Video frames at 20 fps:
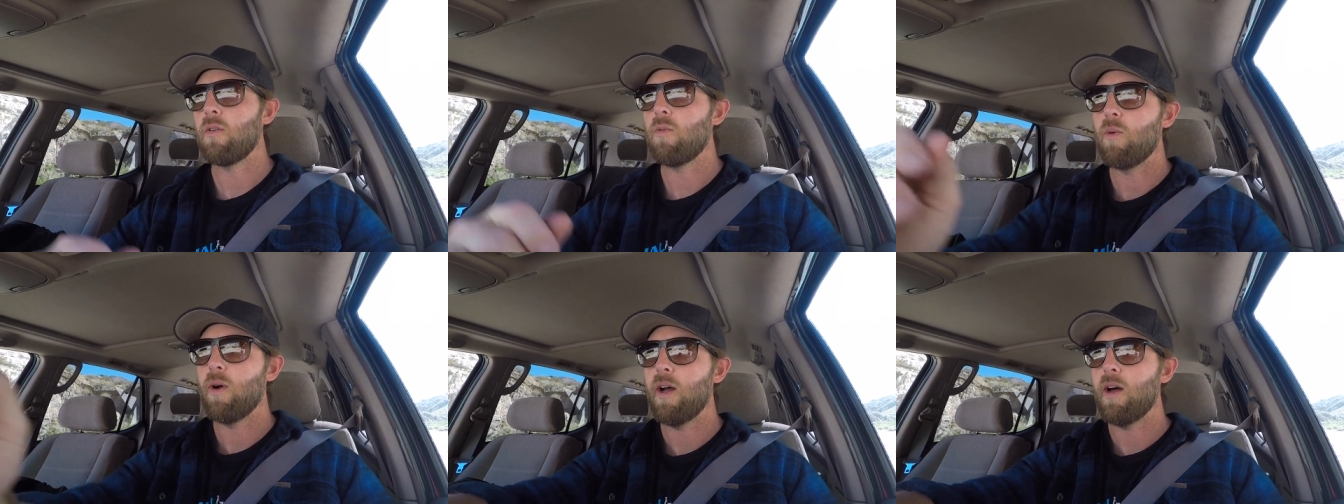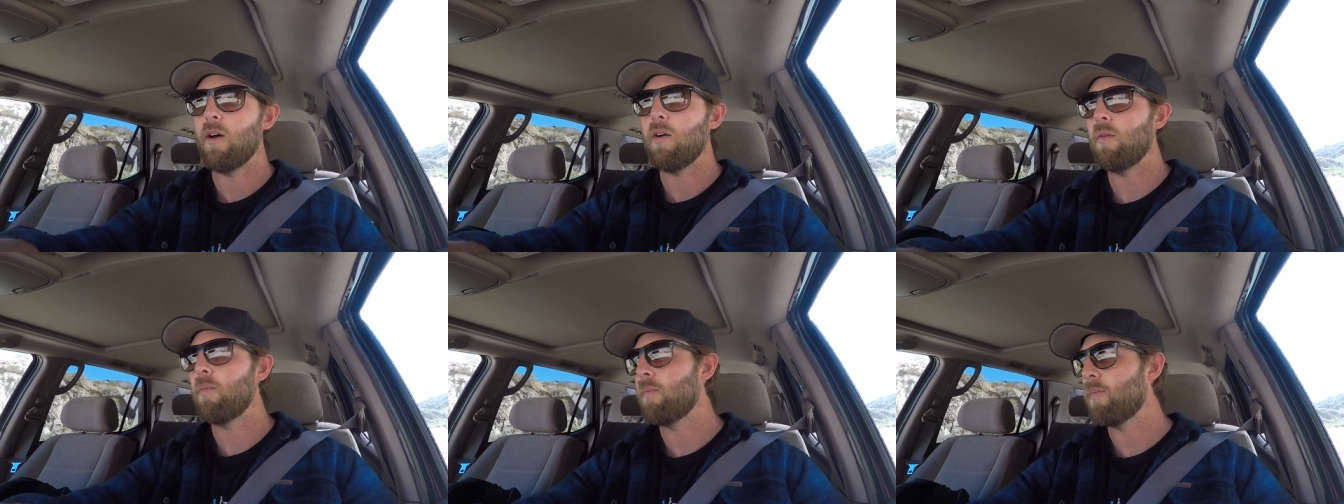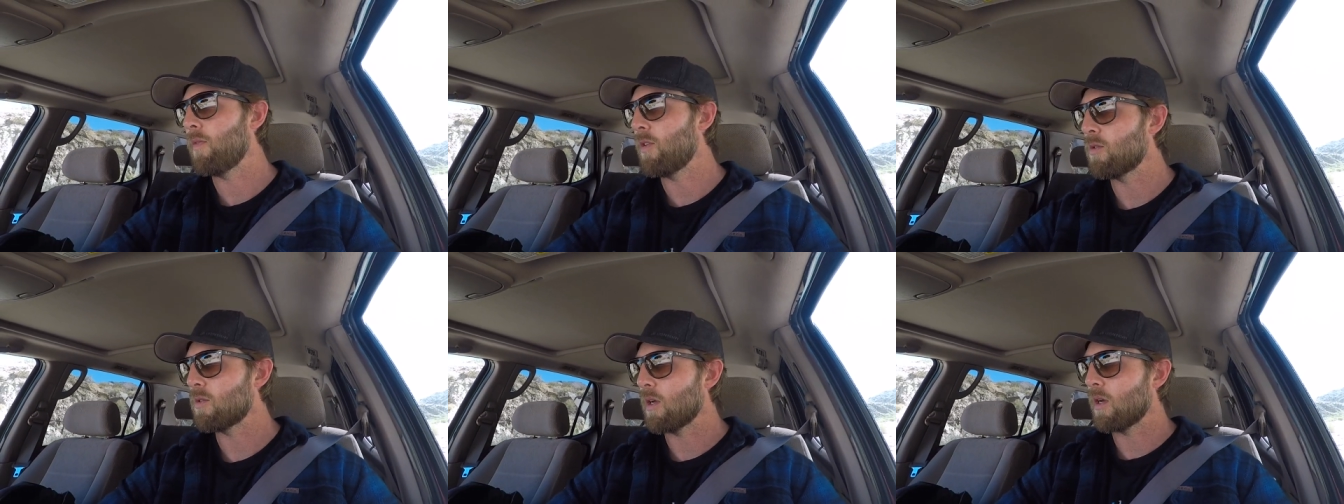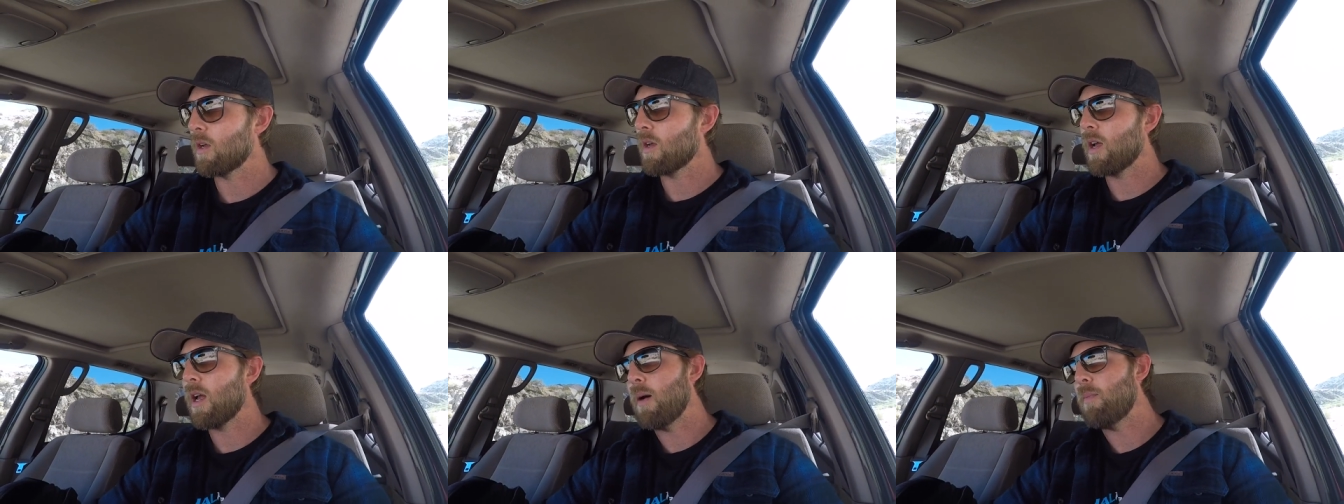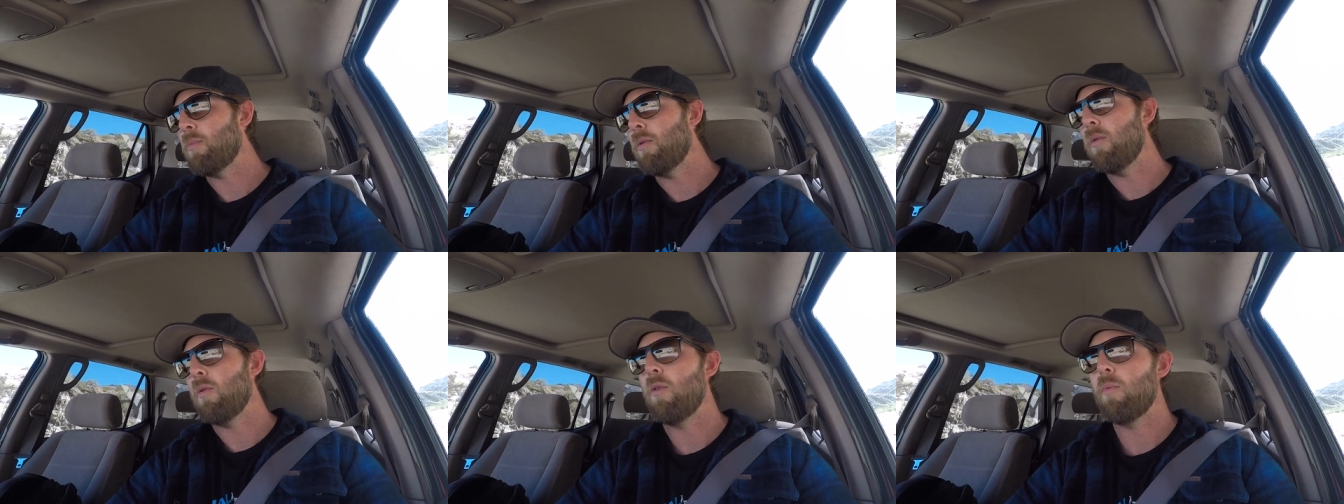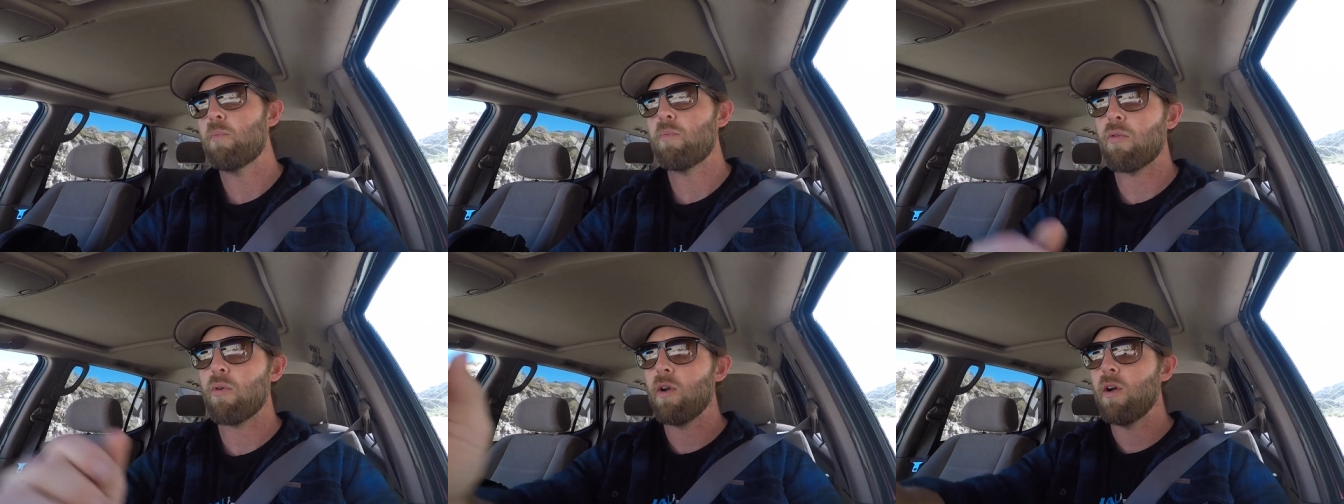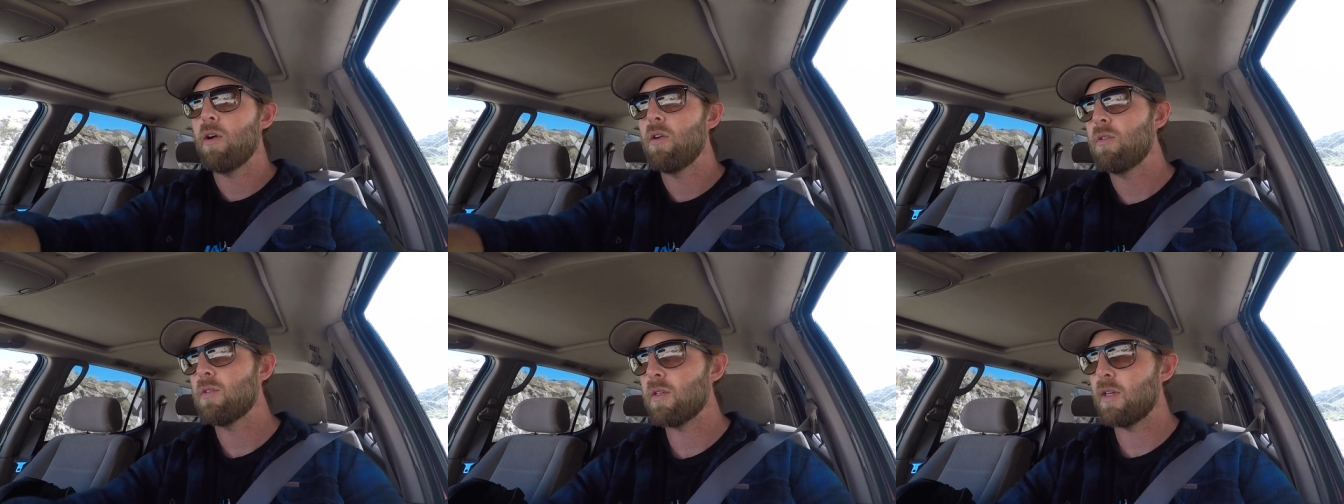Well, there's a couple
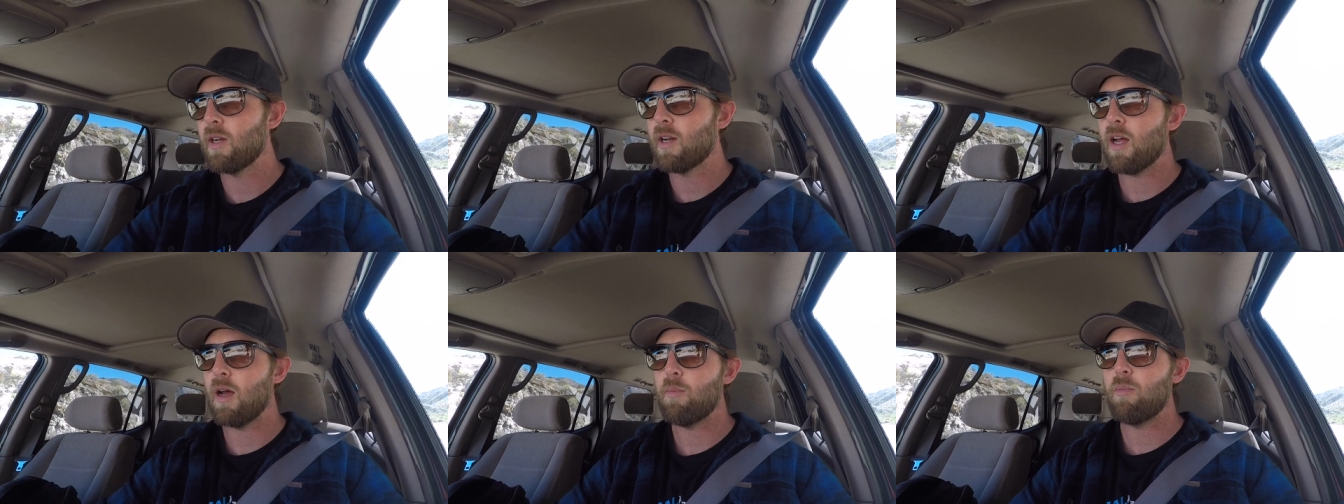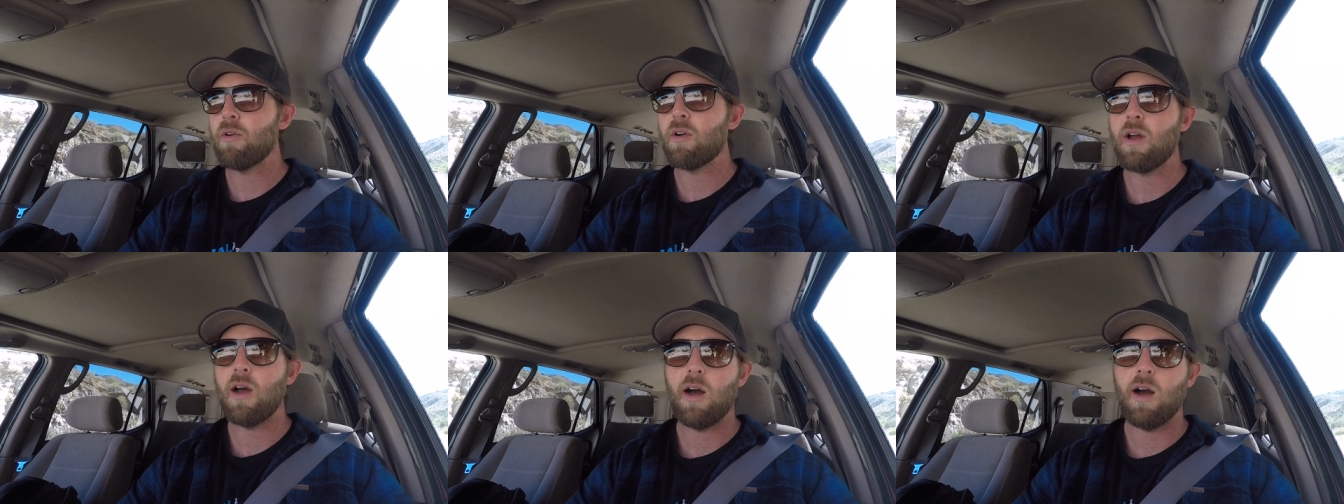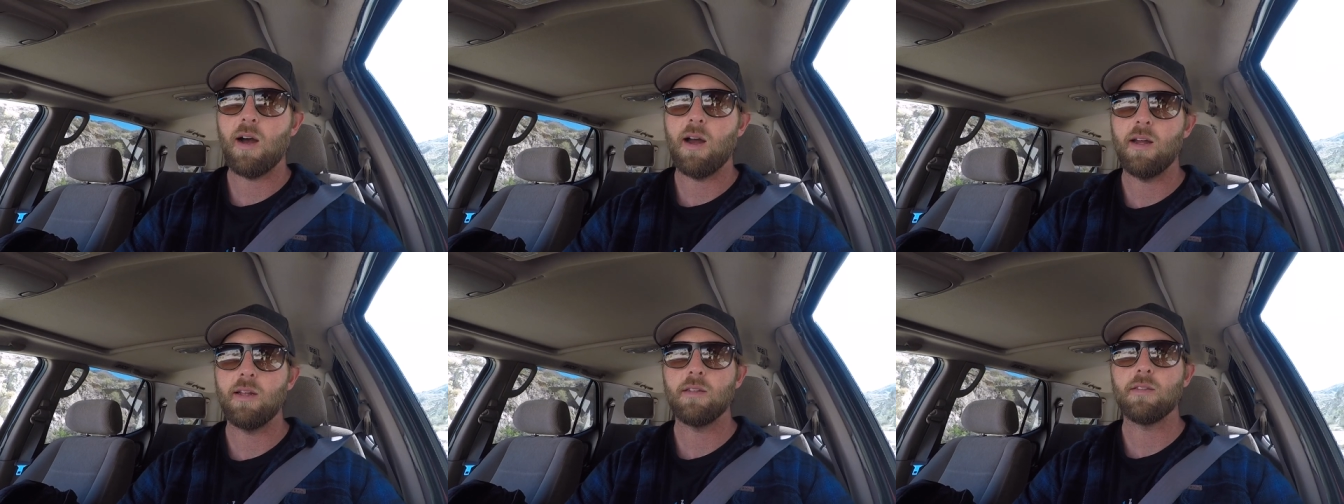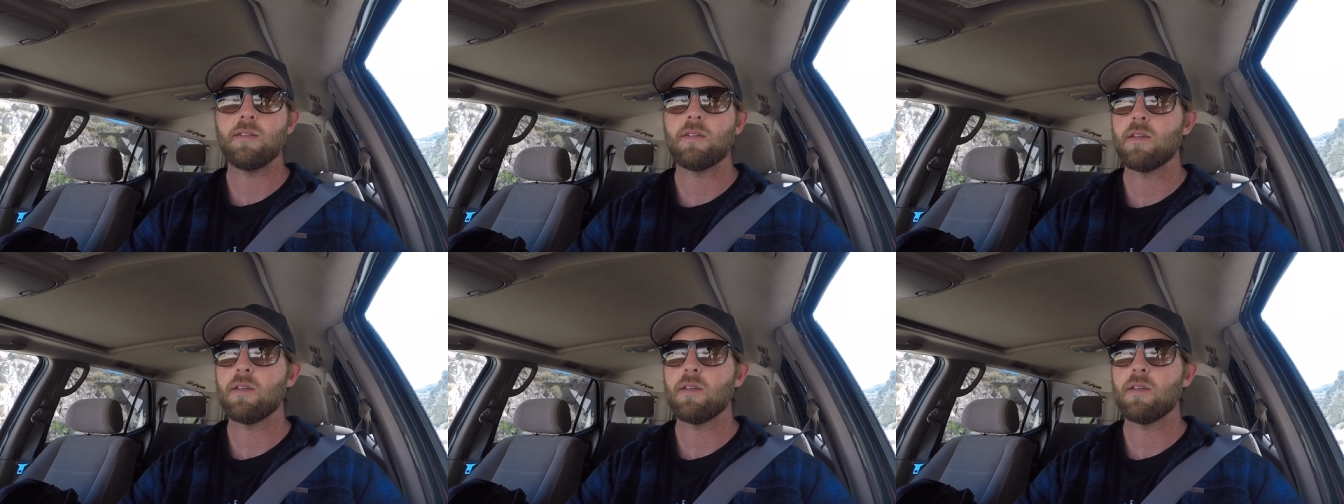pros and a couple cons,